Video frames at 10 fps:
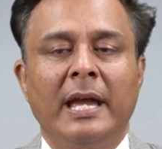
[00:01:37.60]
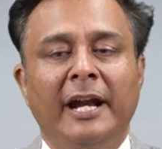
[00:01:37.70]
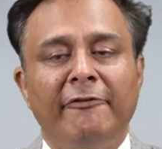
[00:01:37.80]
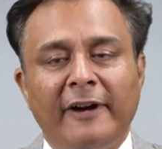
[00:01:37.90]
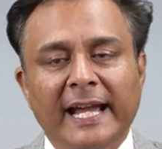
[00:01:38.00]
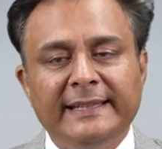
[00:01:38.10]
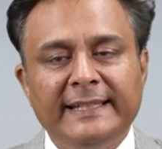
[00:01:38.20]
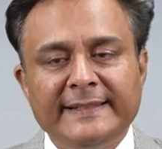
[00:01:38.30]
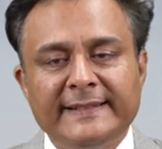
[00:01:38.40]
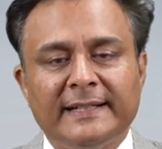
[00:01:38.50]
And why
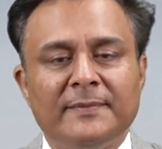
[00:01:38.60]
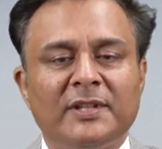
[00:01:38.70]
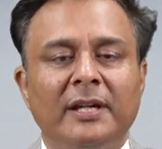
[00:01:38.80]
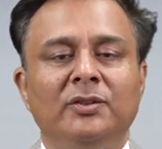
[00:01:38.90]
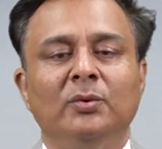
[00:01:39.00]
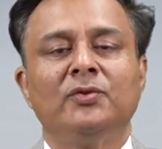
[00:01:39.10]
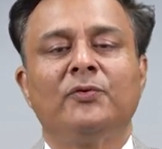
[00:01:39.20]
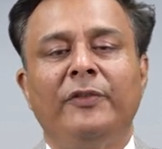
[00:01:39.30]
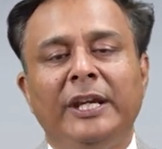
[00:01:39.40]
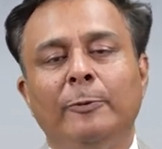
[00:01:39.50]
these terms are used
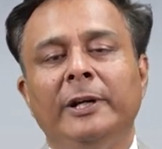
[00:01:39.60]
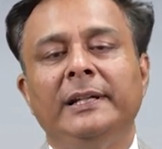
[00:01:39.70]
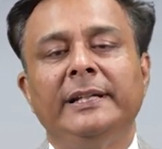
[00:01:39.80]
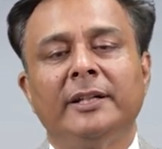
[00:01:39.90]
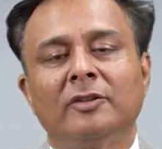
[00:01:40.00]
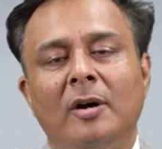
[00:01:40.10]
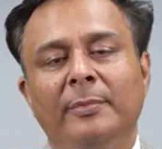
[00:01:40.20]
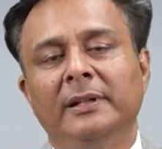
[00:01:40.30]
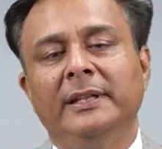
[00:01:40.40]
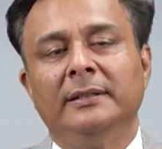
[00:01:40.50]
frequently and
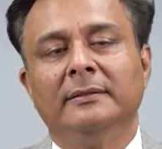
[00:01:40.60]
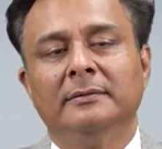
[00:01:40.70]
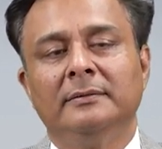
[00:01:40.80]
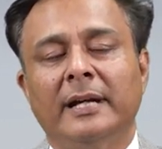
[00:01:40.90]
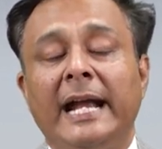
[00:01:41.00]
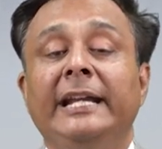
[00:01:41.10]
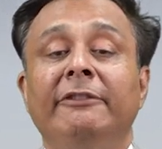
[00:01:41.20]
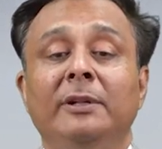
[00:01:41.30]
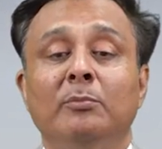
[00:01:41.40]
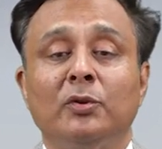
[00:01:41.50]
commonly, and
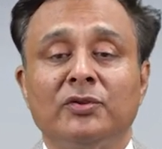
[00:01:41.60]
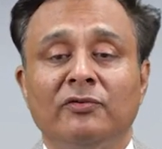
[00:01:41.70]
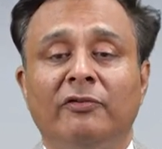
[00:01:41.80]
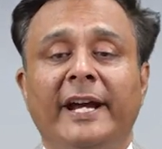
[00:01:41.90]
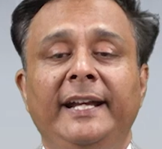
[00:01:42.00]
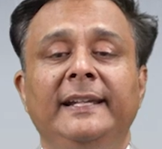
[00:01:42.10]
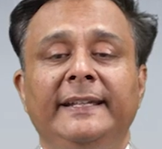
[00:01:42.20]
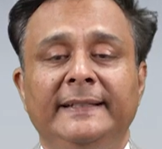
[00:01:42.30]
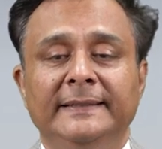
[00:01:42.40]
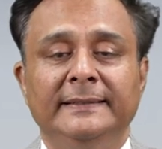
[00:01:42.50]
even most
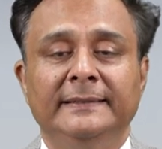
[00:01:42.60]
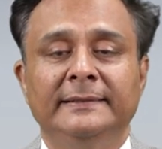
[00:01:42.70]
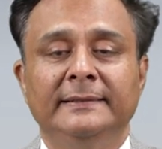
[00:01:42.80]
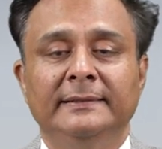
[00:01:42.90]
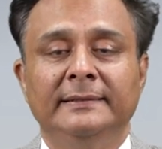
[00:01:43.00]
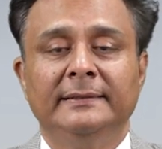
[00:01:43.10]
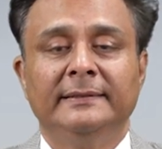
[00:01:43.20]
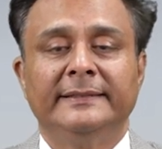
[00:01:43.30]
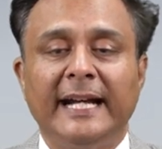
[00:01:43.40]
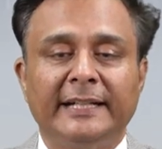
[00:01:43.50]
widely?
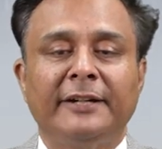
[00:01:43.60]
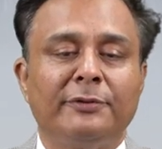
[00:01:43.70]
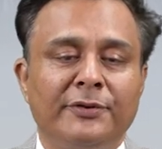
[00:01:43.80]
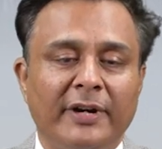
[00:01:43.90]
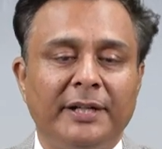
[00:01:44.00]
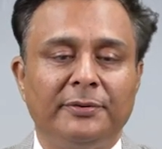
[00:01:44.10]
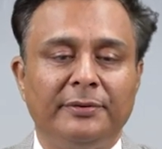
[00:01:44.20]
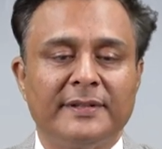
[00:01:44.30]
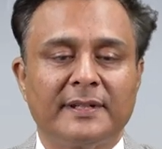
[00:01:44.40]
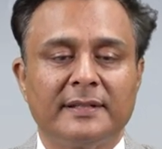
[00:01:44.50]
That I would try to
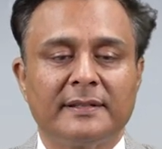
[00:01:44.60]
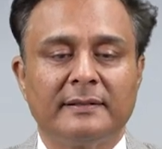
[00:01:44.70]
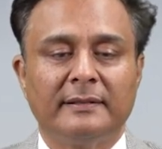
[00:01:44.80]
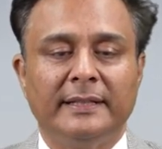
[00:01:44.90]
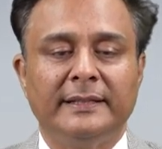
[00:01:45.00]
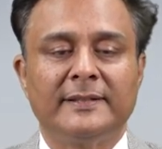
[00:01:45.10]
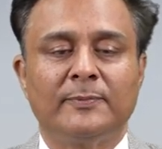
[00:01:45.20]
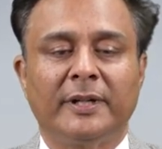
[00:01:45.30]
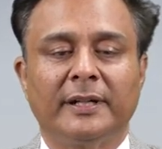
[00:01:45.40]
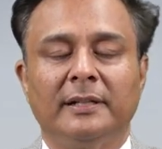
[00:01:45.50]
discuss in this
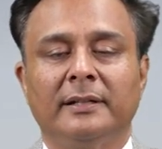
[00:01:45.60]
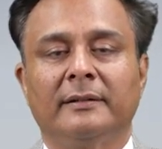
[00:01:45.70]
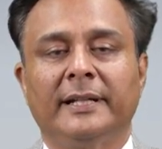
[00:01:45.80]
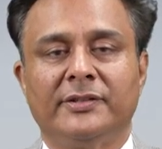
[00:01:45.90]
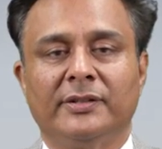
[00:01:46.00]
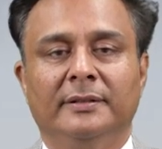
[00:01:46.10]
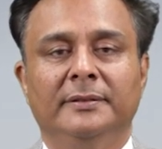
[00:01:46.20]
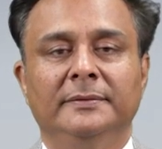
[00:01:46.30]
particular lecture.